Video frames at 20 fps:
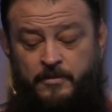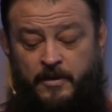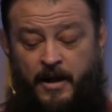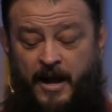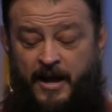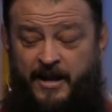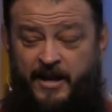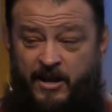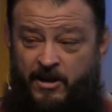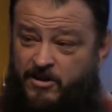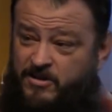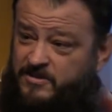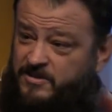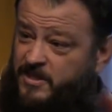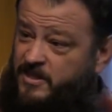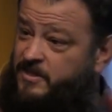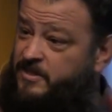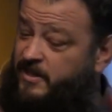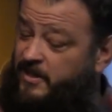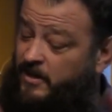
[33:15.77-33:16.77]
And here's
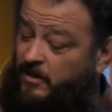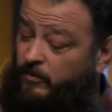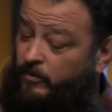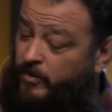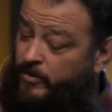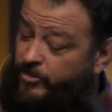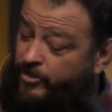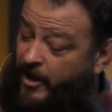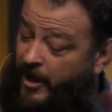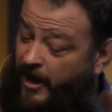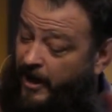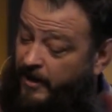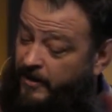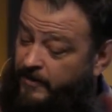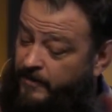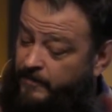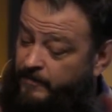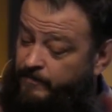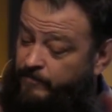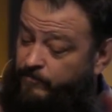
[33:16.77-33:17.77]
the deal with that.
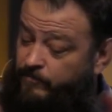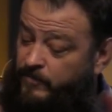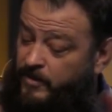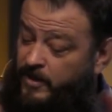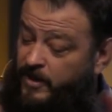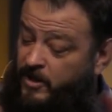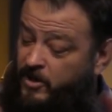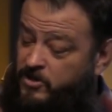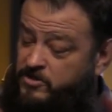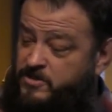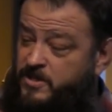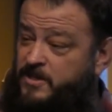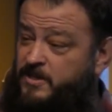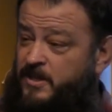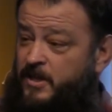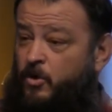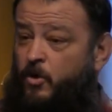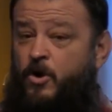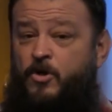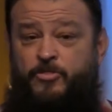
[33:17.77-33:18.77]
Here's the
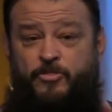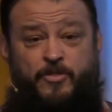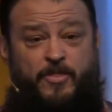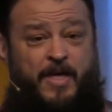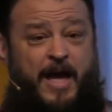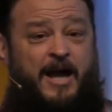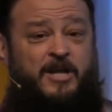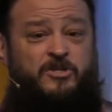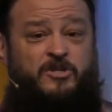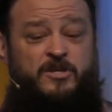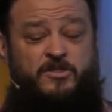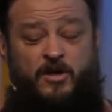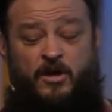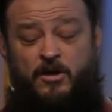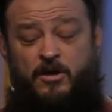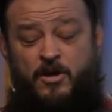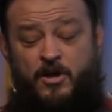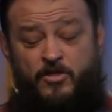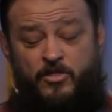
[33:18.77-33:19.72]
deal with actually the,